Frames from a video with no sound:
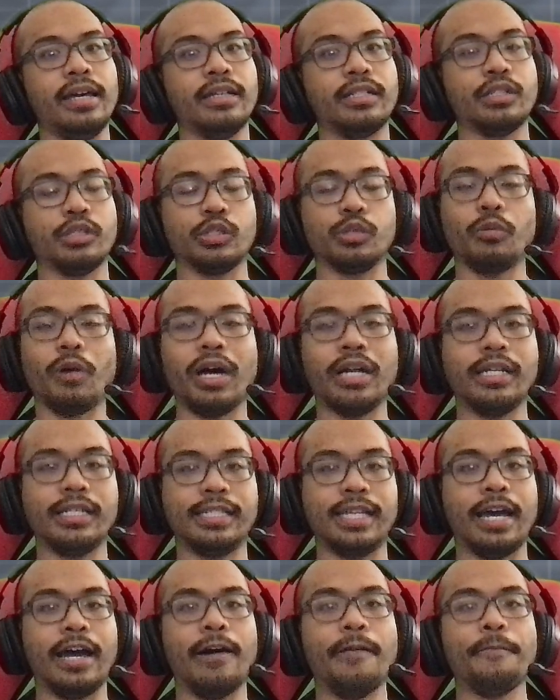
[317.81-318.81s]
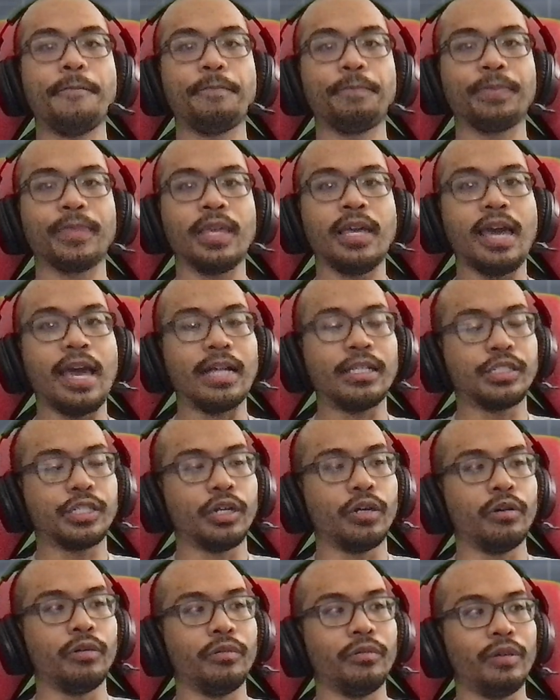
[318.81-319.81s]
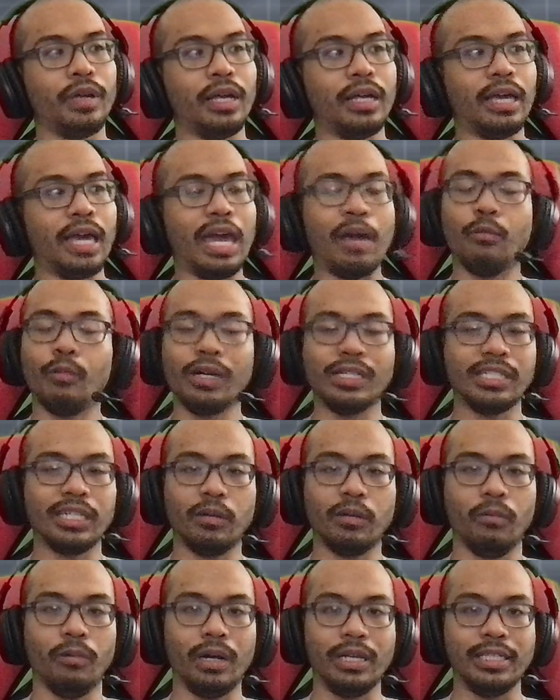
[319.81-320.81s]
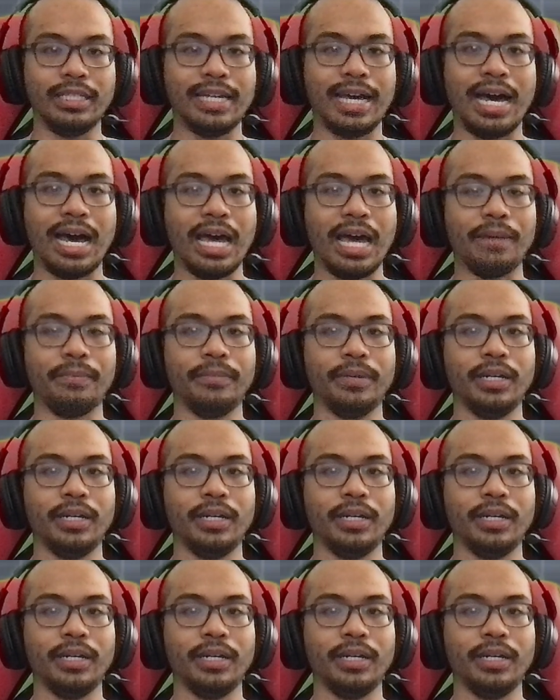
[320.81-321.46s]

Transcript: So Swanna's out, and so it wasn't a one-time,